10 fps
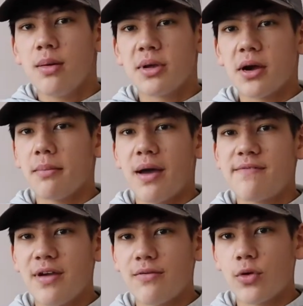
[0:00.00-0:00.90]
become my
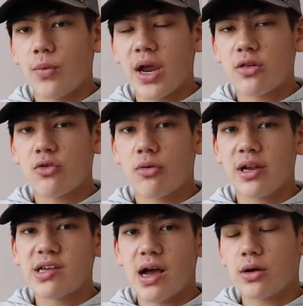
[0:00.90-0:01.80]
favorite way to store
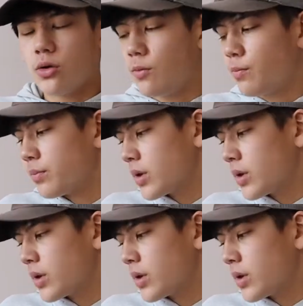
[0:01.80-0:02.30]
my tackle.